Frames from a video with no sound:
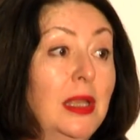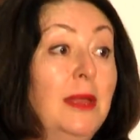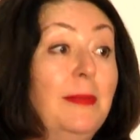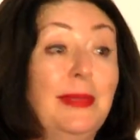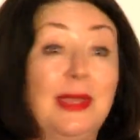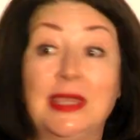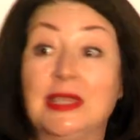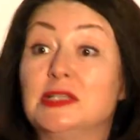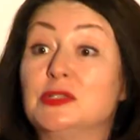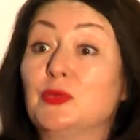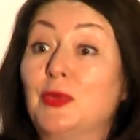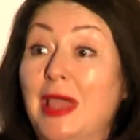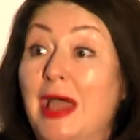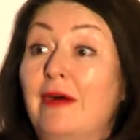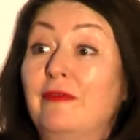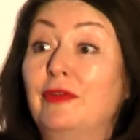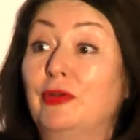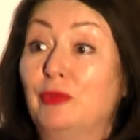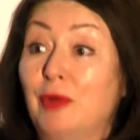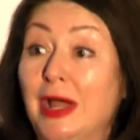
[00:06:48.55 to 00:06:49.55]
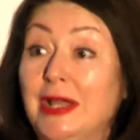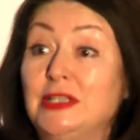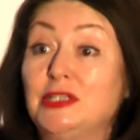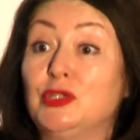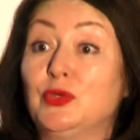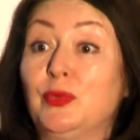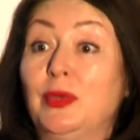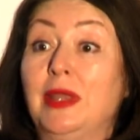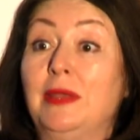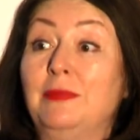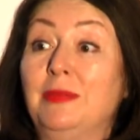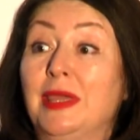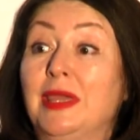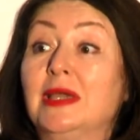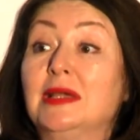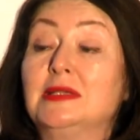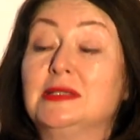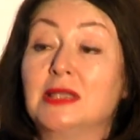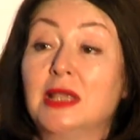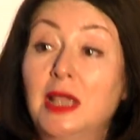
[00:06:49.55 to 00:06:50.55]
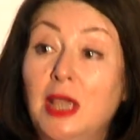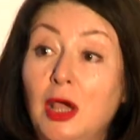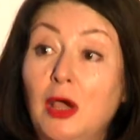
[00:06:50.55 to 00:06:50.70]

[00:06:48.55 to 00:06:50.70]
Because we have a right to win. Because